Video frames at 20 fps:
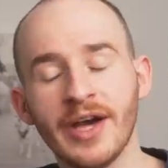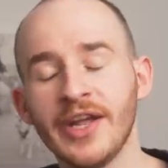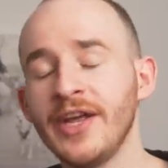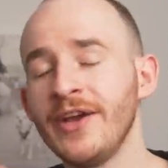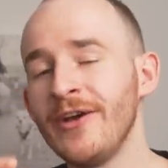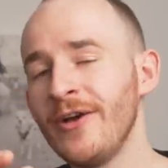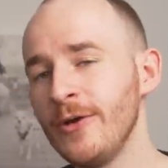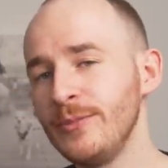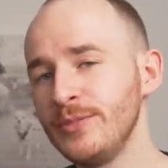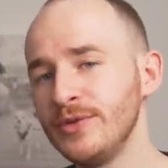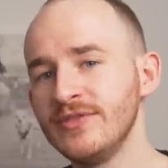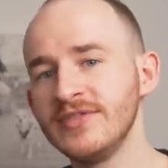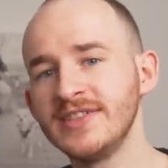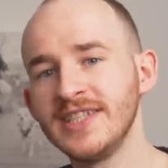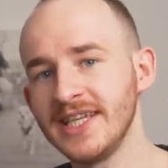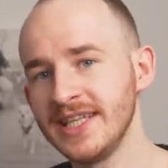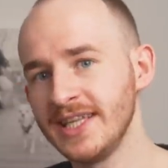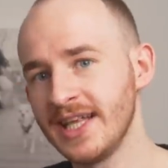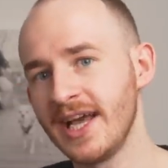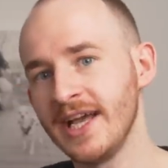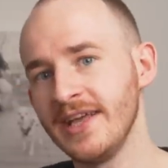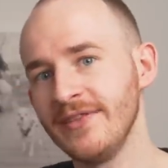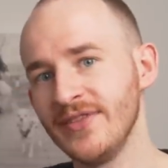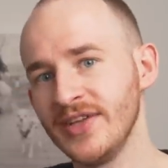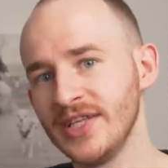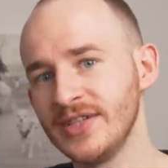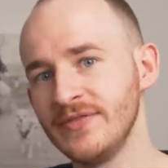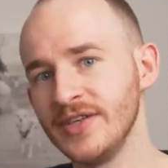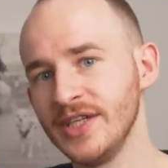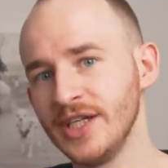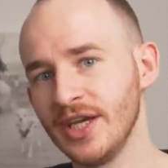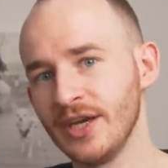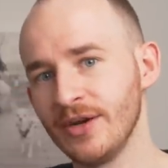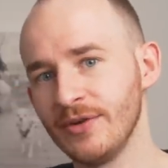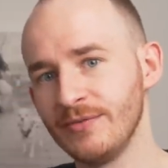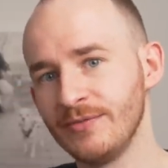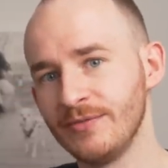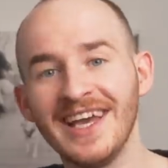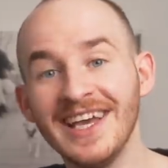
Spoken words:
and I hope you've seen that in this video.